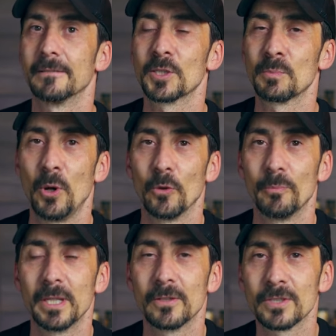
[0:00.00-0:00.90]
the spot
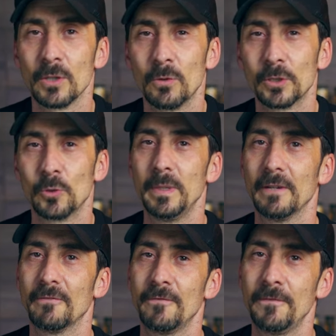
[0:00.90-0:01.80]
because I want it to be
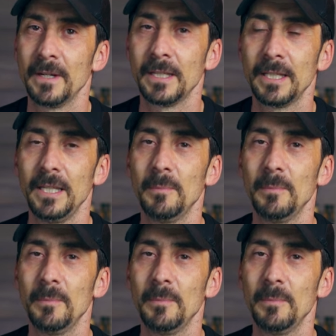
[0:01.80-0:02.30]
a funky